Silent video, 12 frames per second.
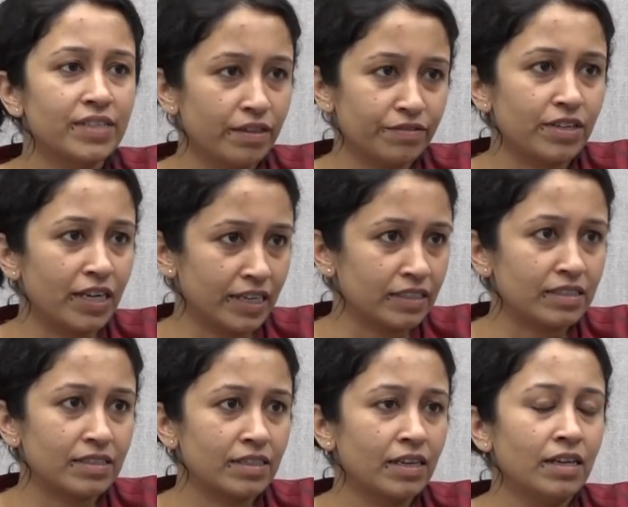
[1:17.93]
self
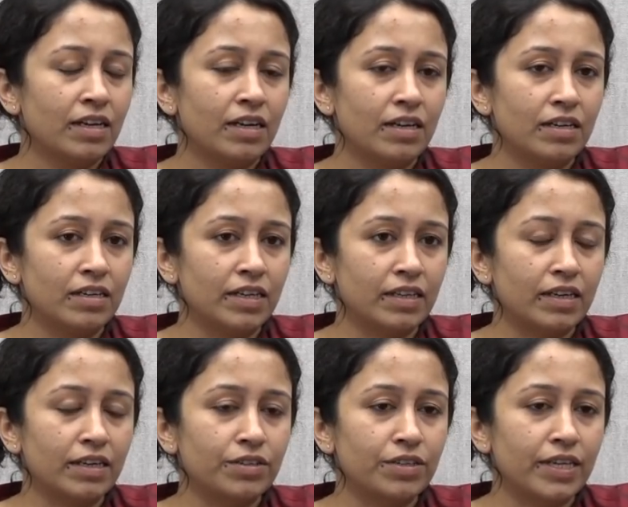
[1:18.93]
reliance uh, in the
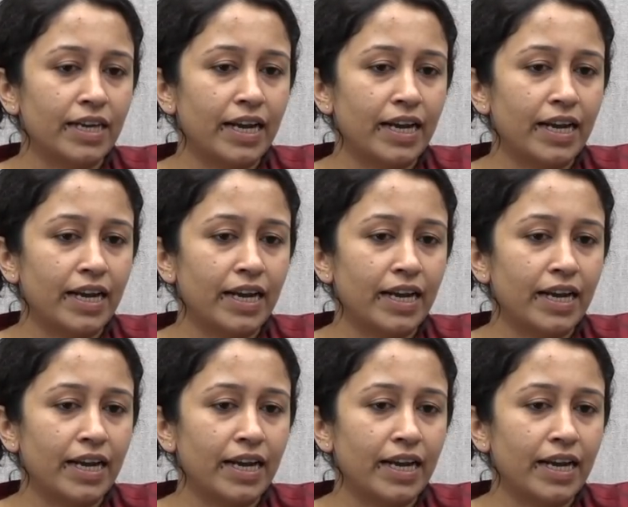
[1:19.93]
country.